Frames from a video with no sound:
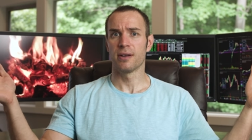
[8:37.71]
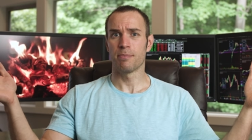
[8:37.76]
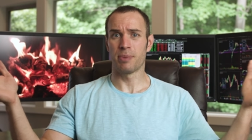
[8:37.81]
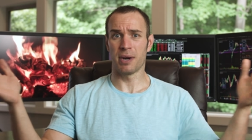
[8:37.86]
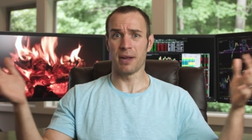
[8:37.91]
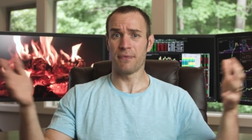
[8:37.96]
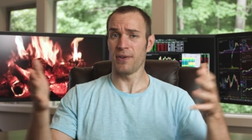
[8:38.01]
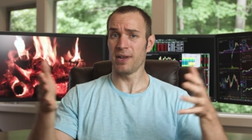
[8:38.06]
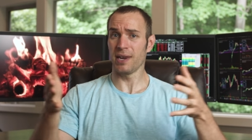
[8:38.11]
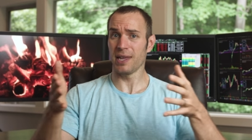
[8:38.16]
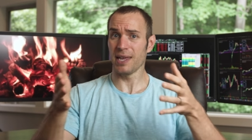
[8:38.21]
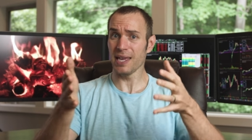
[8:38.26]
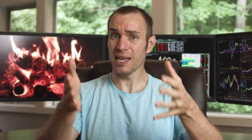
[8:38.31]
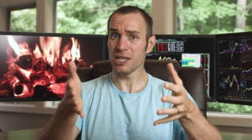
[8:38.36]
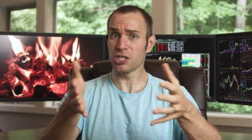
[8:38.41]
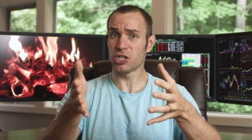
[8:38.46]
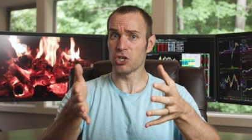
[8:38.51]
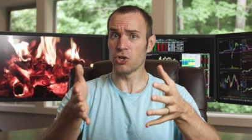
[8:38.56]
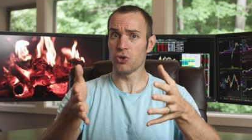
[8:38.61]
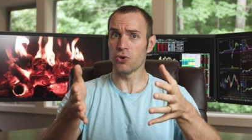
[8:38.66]
But if it
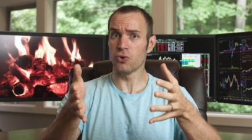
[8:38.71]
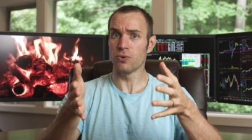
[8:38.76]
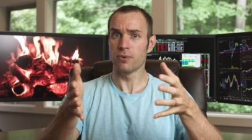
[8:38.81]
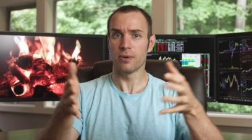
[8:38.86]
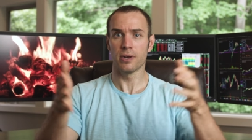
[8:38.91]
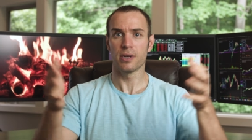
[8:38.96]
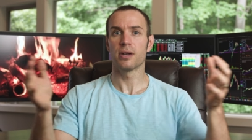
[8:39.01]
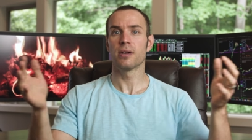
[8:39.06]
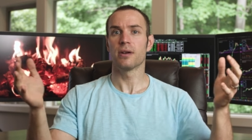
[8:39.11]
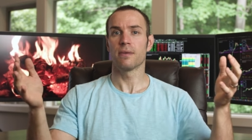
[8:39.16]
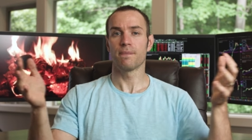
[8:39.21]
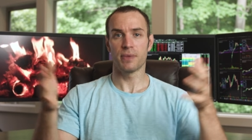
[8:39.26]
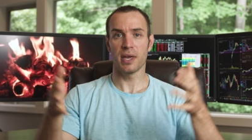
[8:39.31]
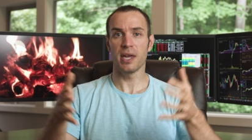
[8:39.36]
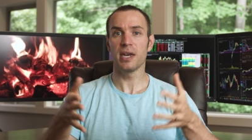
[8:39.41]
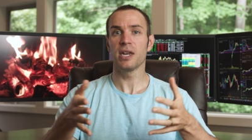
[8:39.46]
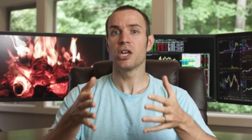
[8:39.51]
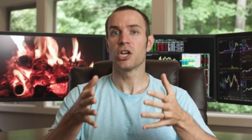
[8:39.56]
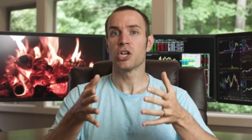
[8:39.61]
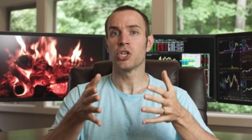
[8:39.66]
is you,
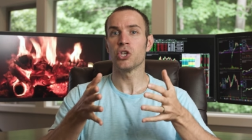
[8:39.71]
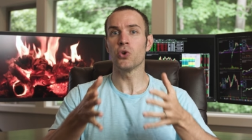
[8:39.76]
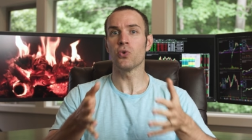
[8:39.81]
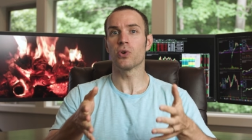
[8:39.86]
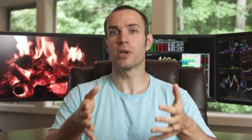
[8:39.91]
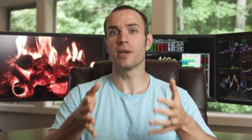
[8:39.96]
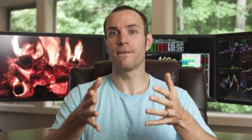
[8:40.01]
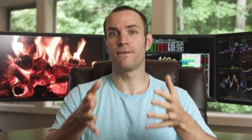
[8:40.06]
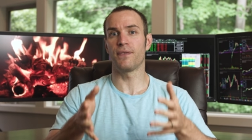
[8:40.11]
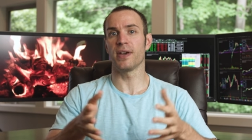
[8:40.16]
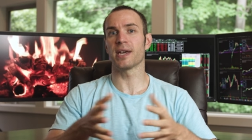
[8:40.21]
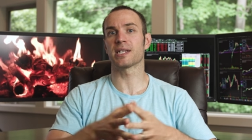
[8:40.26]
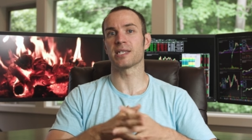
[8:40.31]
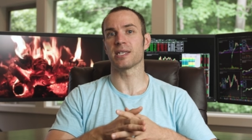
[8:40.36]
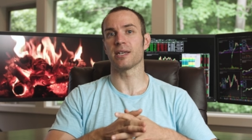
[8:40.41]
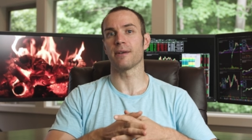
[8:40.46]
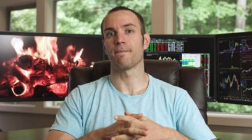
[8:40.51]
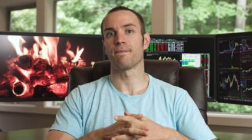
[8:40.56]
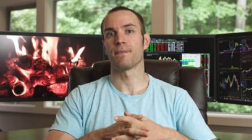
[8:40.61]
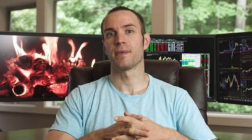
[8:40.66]
then you can fix
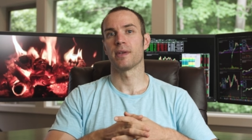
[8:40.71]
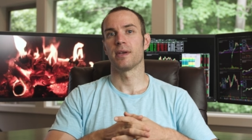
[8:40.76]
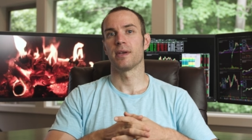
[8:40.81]
it.